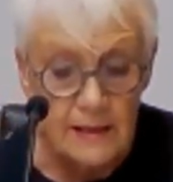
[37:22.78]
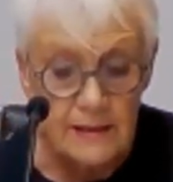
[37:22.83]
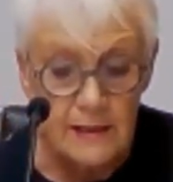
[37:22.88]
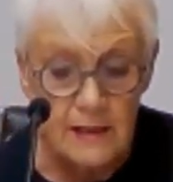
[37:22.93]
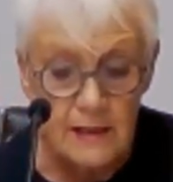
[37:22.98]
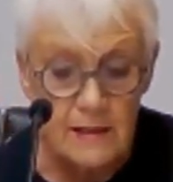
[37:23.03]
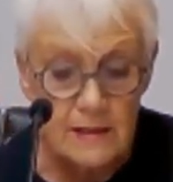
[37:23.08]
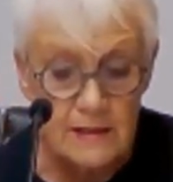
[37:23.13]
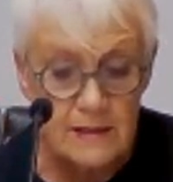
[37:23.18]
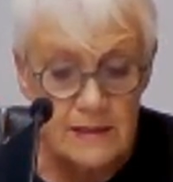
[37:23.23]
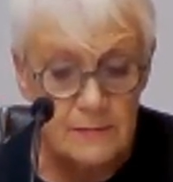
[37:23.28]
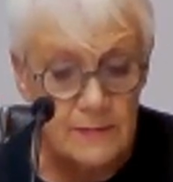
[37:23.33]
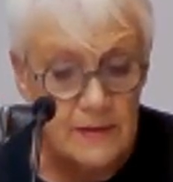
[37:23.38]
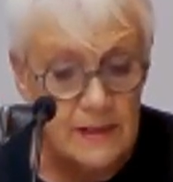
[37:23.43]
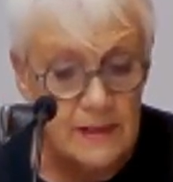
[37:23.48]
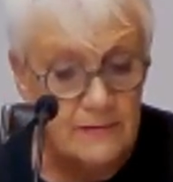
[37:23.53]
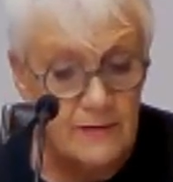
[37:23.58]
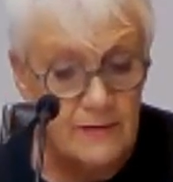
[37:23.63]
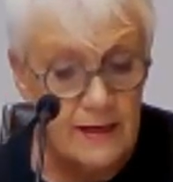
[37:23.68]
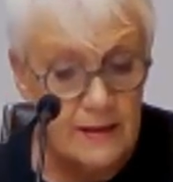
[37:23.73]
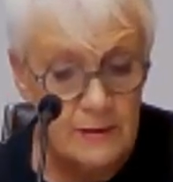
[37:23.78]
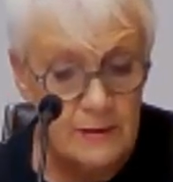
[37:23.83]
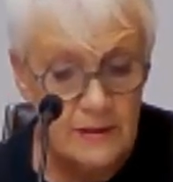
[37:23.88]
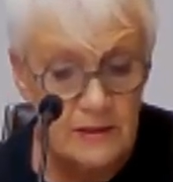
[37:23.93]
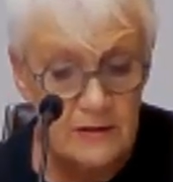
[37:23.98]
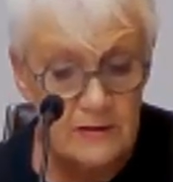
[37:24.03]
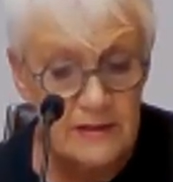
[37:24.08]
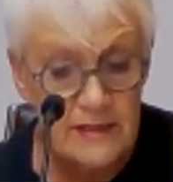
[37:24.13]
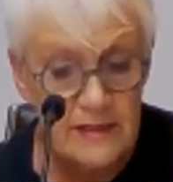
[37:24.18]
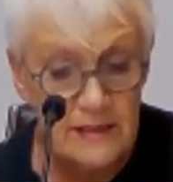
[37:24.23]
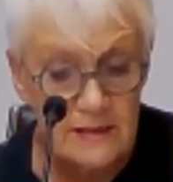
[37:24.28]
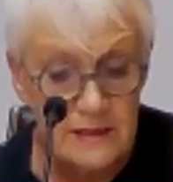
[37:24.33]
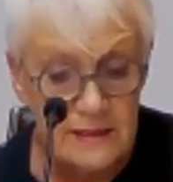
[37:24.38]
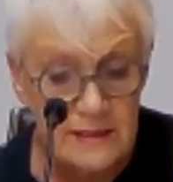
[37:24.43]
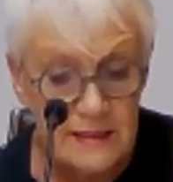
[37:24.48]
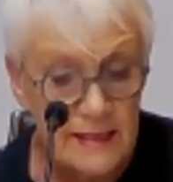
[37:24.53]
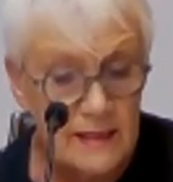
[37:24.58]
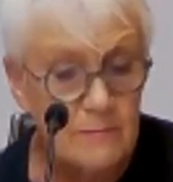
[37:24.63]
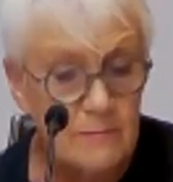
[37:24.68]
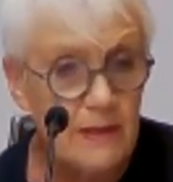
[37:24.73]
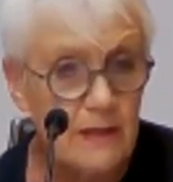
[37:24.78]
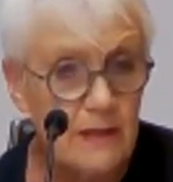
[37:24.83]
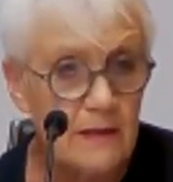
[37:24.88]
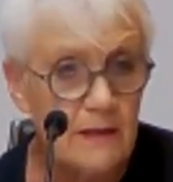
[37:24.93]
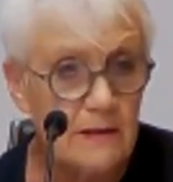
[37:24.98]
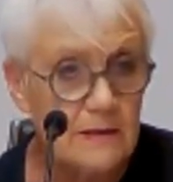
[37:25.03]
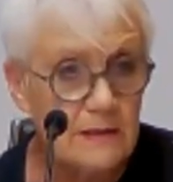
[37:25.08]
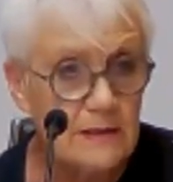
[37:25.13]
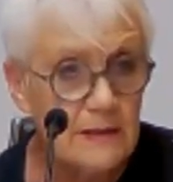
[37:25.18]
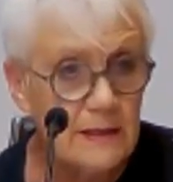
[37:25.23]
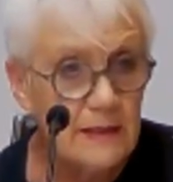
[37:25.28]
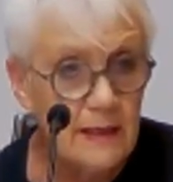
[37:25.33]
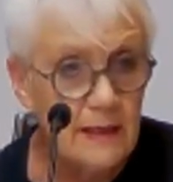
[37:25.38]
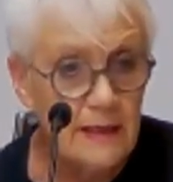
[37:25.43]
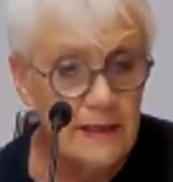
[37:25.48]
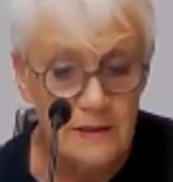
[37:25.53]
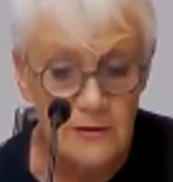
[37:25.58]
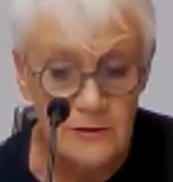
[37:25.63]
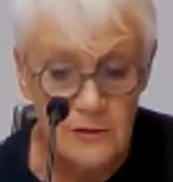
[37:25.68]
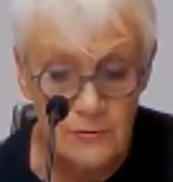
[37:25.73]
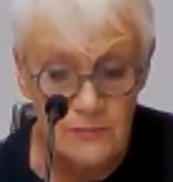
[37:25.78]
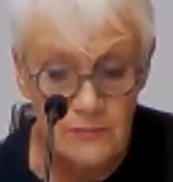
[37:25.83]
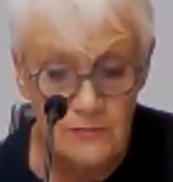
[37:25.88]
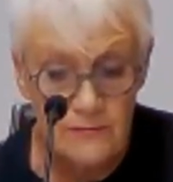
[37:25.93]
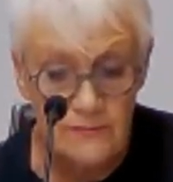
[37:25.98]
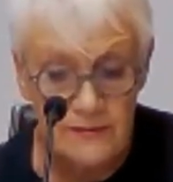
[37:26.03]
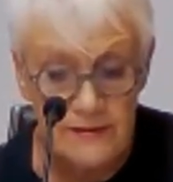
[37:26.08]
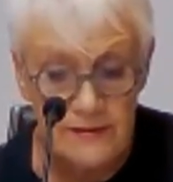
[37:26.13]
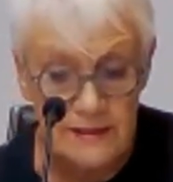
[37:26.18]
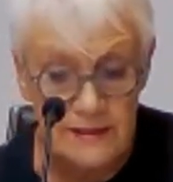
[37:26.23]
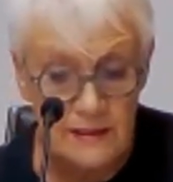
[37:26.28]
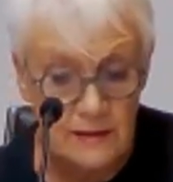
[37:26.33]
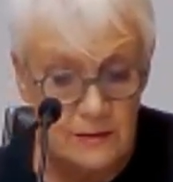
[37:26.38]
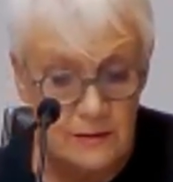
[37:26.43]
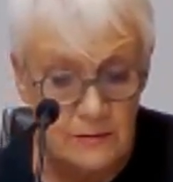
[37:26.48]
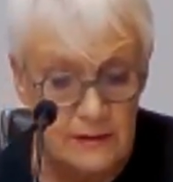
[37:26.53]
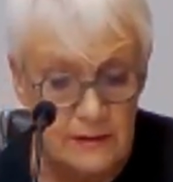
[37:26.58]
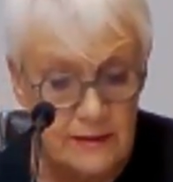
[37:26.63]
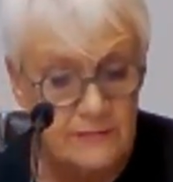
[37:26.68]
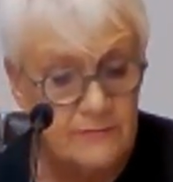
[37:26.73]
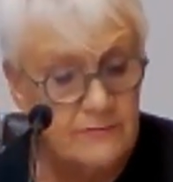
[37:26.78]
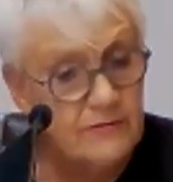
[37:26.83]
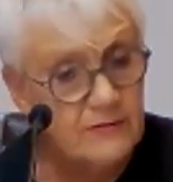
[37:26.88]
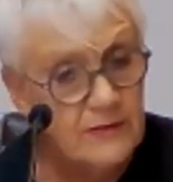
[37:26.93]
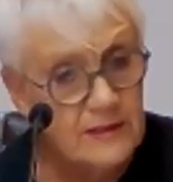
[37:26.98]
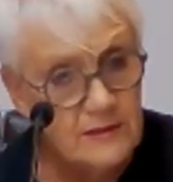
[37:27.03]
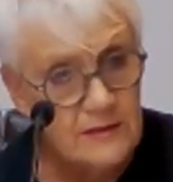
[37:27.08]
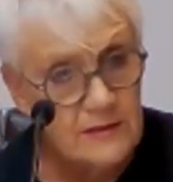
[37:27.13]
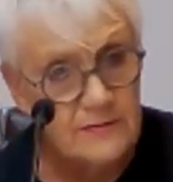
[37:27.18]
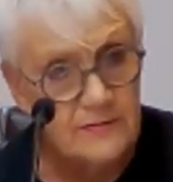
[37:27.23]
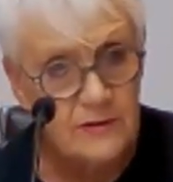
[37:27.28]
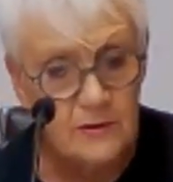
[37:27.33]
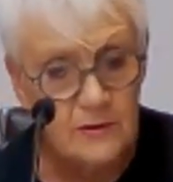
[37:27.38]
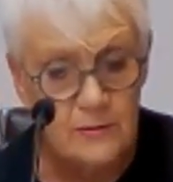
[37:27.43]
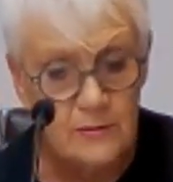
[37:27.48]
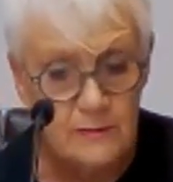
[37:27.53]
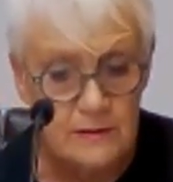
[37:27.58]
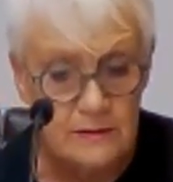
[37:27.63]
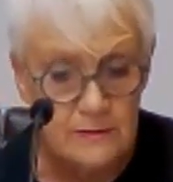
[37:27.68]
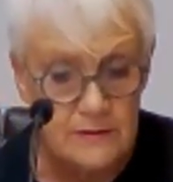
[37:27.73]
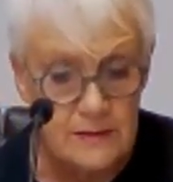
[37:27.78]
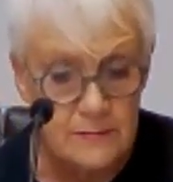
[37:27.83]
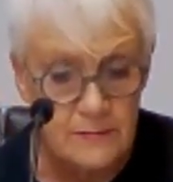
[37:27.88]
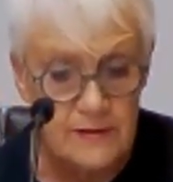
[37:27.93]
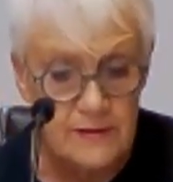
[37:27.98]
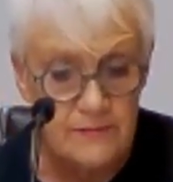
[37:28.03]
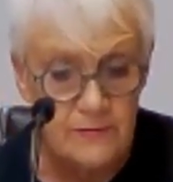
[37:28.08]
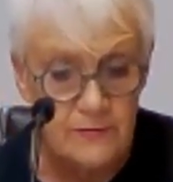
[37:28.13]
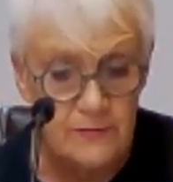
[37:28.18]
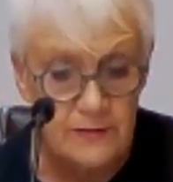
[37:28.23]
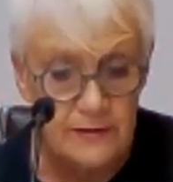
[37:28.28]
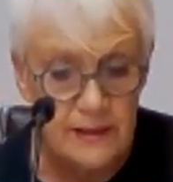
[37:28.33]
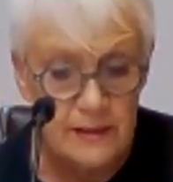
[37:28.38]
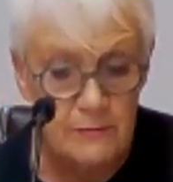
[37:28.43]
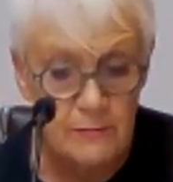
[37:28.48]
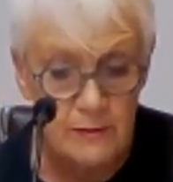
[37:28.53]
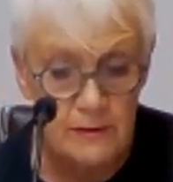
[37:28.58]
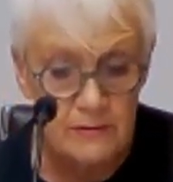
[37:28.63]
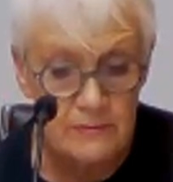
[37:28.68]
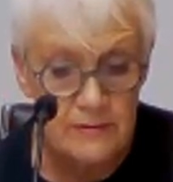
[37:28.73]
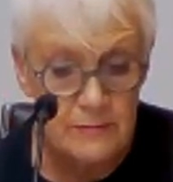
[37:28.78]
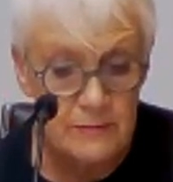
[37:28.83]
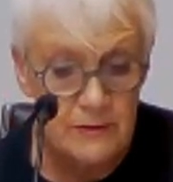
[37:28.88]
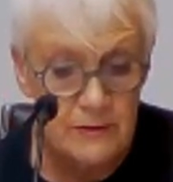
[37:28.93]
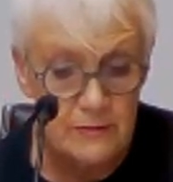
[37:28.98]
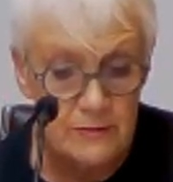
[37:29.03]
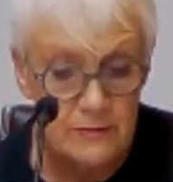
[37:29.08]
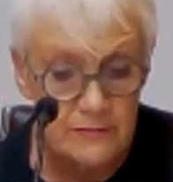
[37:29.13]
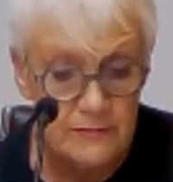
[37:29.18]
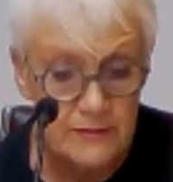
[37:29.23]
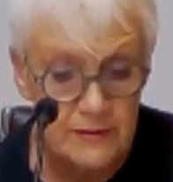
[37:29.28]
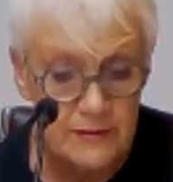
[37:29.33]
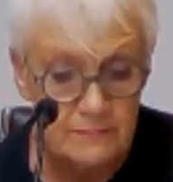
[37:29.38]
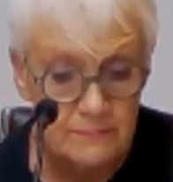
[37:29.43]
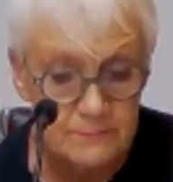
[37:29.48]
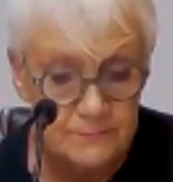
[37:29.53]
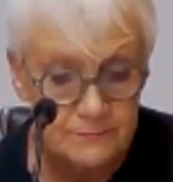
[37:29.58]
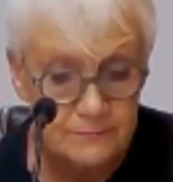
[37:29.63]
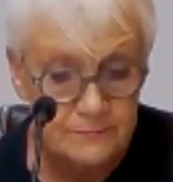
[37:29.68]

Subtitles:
and asked me if I would agree to take part in a short video in front of the quilts before they were removed.